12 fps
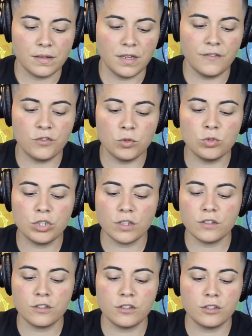if you
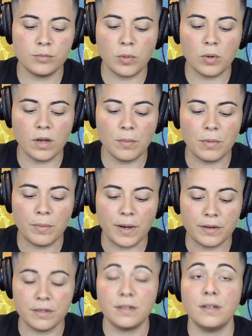just spoke up
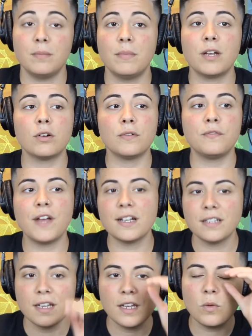about it. Matter of
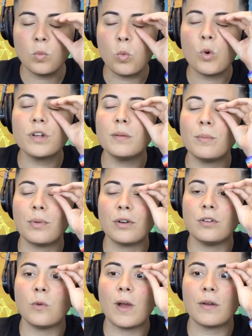fact, it wouldn't
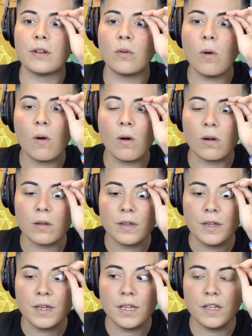burn you out at all
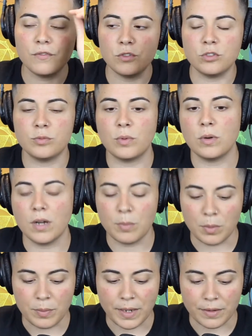if you spoke
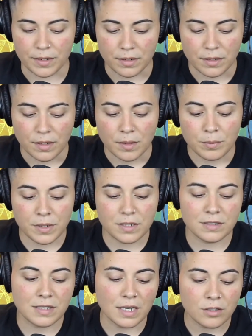up about it,
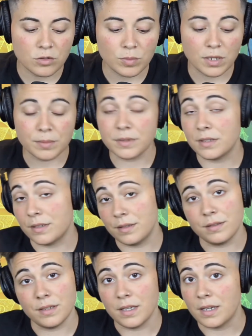because then you'd be able to
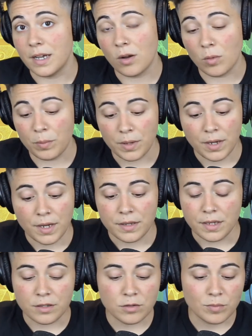get help.
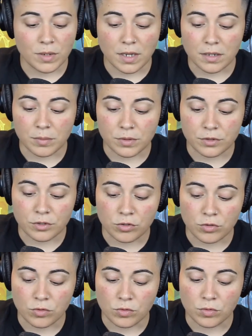Then you'd be able
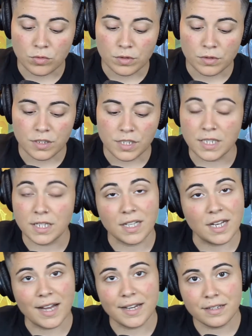to seek
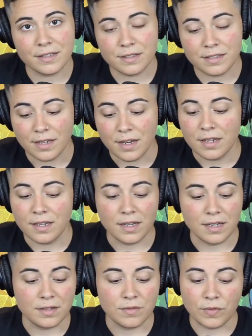guidance,
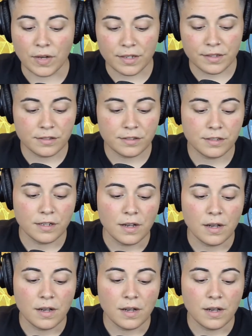get advice,